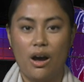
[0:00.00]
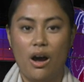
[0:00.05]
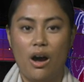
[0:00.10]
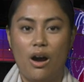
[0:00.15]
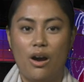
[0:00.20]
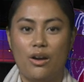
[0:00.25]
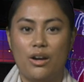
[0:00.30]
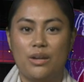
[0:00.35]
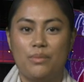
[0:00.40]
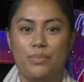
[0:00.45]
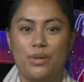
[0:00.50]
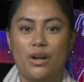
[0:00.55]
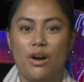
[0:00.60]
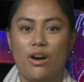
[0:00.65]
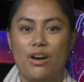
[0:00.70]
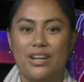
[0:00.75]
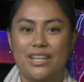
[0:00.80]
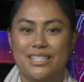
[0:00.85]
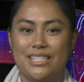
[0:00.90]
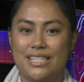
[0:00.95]
R&B
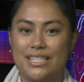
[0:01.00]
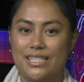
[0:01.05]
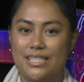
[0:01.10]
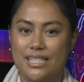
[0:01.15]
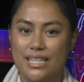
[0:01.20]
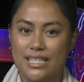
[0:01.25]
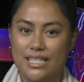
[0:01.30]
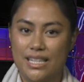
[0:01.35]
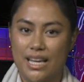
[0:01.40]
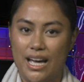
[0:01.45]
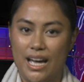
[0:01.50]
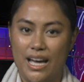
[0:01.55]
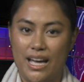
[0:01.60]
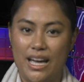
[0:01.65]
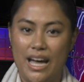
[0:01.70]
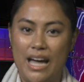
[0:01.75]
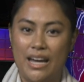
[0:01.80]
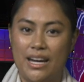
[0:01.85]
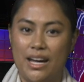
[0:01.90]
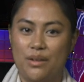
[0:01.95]
artist SZA
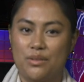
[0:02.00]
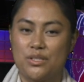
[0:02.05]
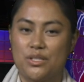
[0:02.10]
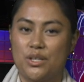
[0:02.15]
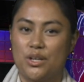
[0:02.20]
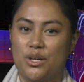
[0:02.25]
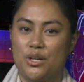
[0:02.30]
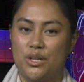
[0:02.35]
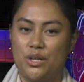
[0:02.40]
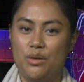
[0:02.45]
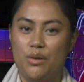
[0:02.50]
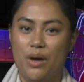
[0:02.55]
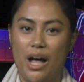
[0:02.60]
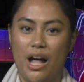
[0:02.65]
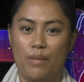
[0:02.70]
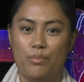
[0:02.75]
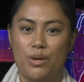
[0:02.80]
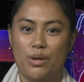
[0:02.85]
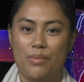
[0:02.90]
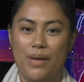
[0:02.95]
announced her new
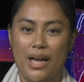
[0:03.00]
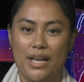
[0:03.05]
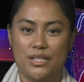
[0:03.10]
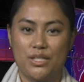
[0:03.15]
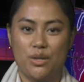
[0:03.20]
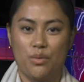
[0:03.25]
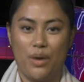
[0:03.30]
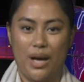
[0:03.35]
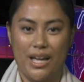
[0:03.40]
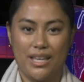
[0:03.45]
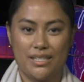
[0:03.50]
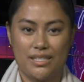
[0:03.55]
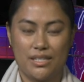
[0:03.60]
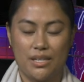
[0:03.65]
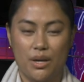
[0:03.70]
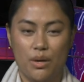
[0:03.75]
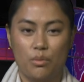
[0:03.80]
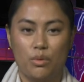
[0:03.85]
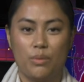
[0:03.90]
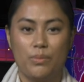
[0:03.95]
album, SOS,
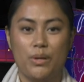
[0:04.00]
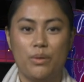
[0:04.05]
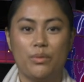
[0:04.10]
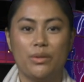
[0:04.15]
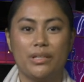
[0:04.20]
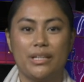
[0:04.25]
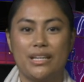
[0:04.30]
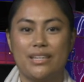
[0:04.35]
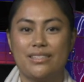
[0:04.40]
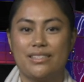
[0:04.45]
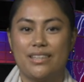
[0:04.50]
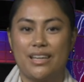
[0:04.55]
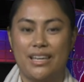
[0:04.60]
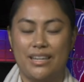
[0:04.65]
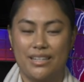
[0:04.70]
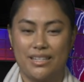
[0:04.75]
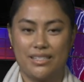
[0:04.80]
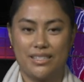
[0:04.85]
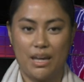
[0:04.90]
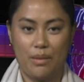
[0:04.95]
will be released in
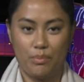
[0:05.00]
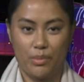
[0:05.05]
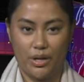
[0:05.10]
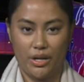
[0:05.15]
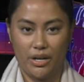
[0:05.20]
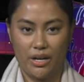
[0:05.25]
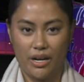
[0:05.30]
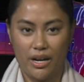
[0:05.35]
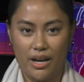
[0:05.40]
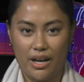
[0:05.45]
December.